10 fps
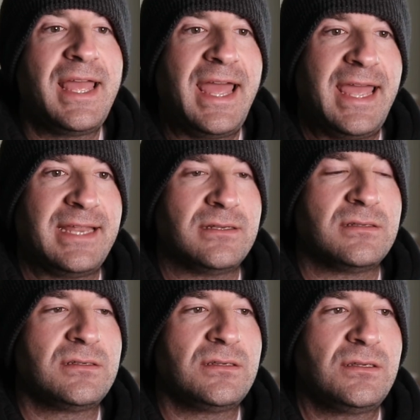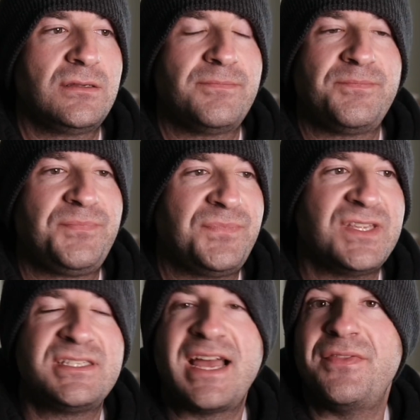and
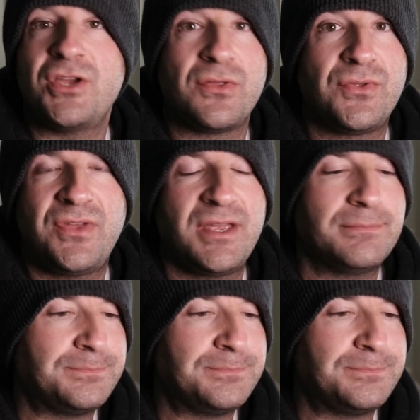this, that, and the other thing.